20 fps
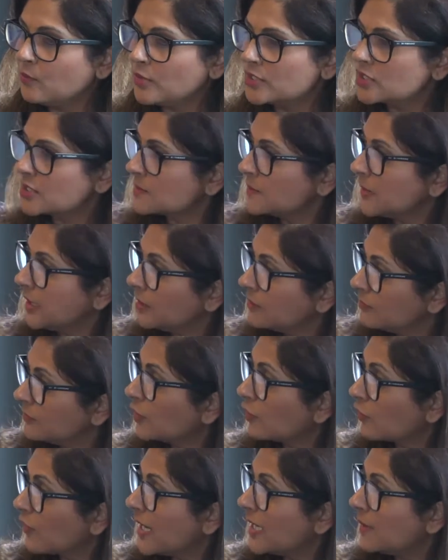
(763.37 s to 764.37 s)
which has been
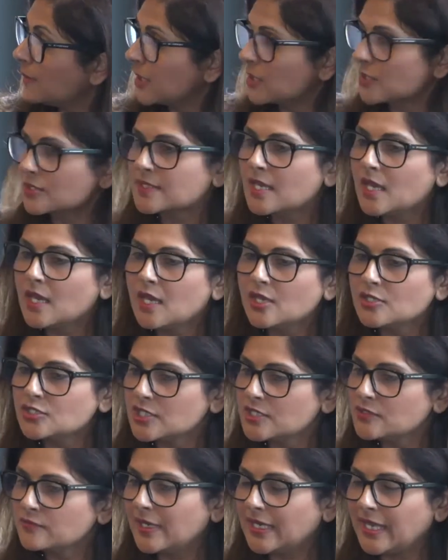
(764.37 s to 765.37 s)
great because
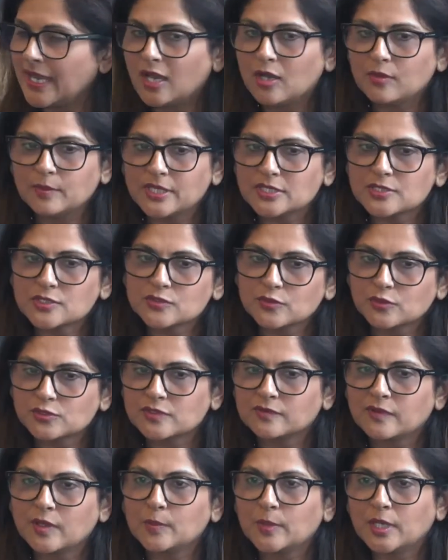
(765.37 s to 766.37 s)
she's really helped me to
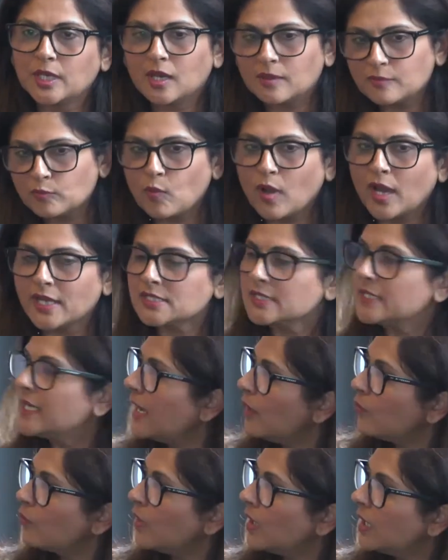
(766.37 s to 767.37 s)
sort of open up wider
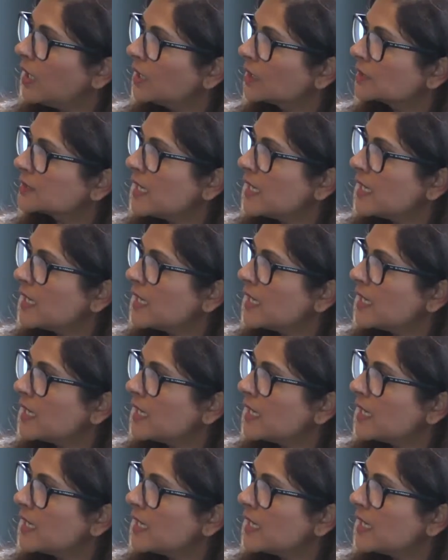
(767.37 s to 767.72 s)
networks.